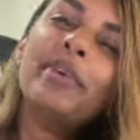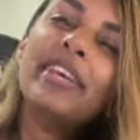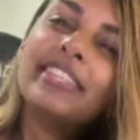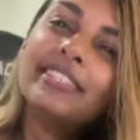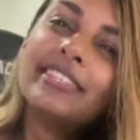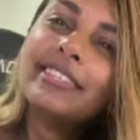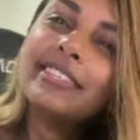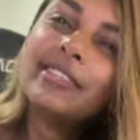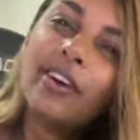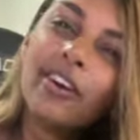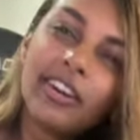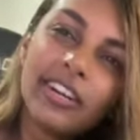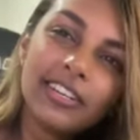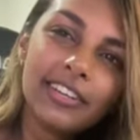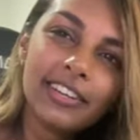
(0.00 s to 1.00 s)
a bit
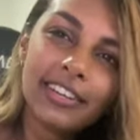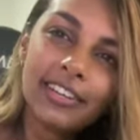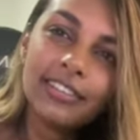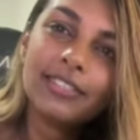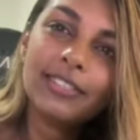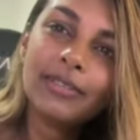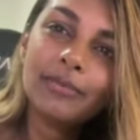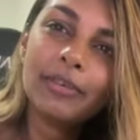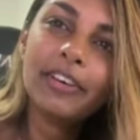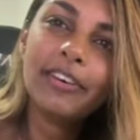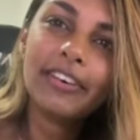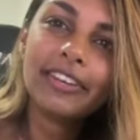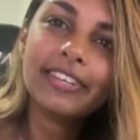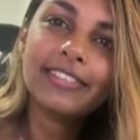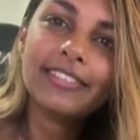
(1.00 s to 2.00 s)
disheartening, to be
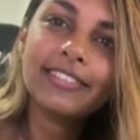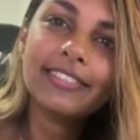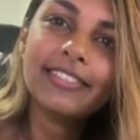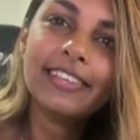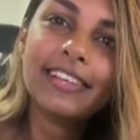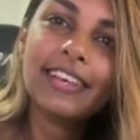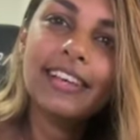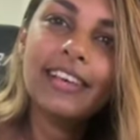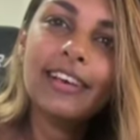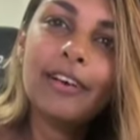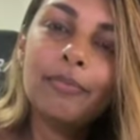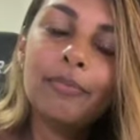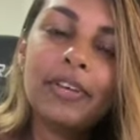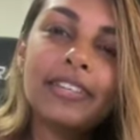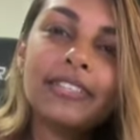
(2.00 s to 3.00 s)
honest,
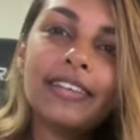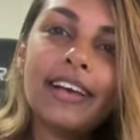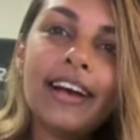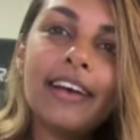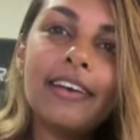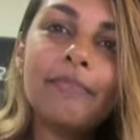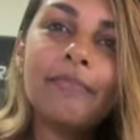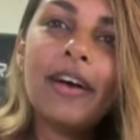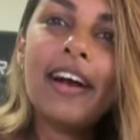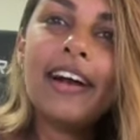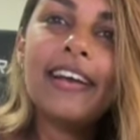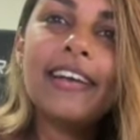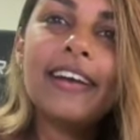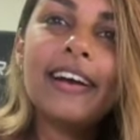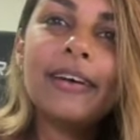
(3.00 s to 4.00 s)
because I
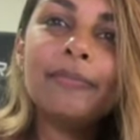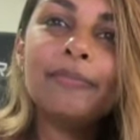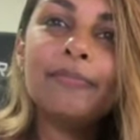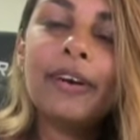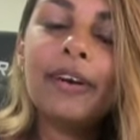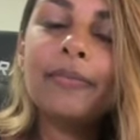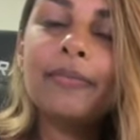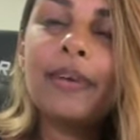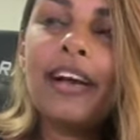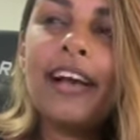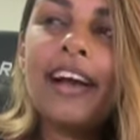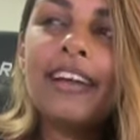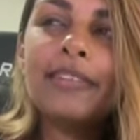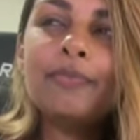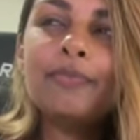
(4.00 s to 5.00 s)

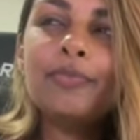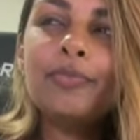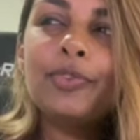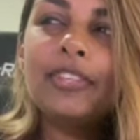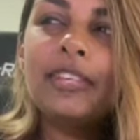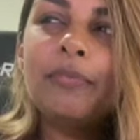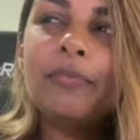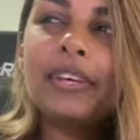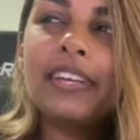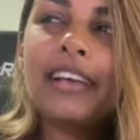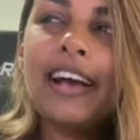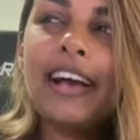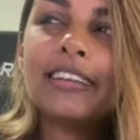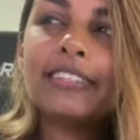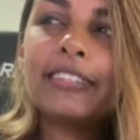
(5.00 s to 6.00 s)
hadn't really been
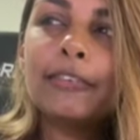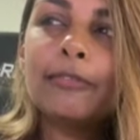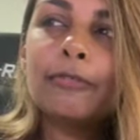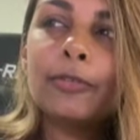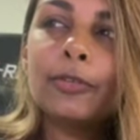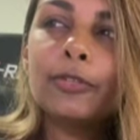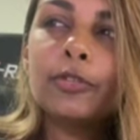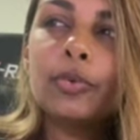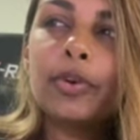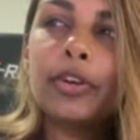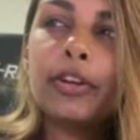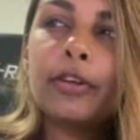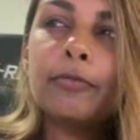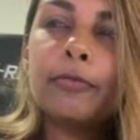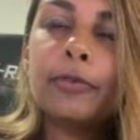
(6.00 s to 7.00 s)
active on
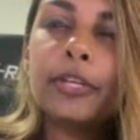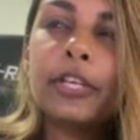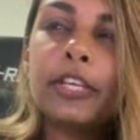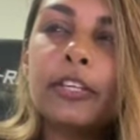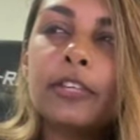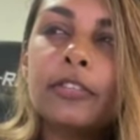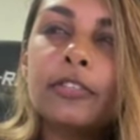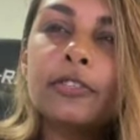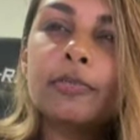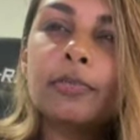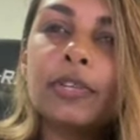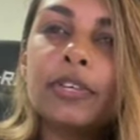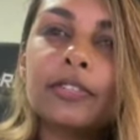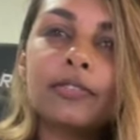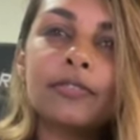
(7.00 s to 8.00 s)
Twitter for years
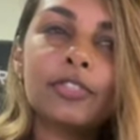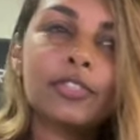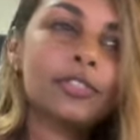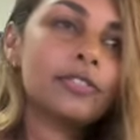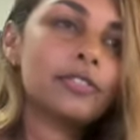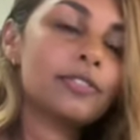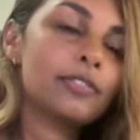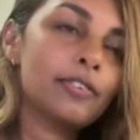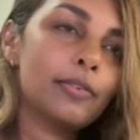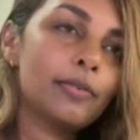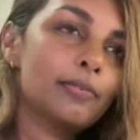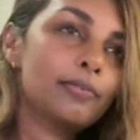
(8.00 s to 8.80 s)
because of just